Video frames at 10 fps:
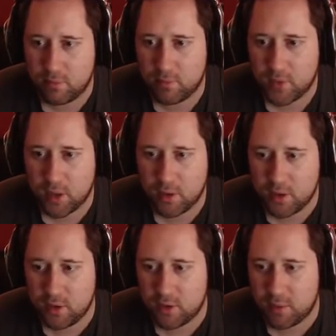Go and
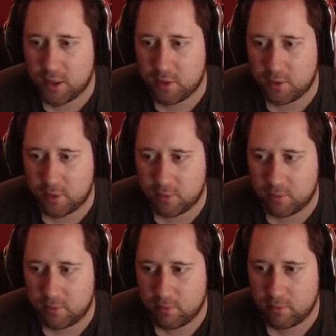do something else.
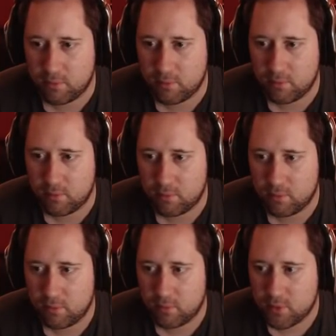
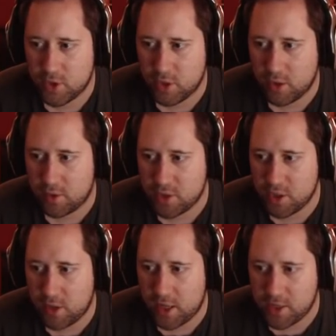Do you know what? Do you
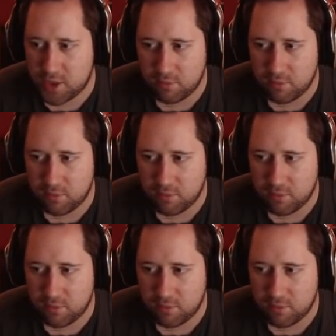know what, Engie?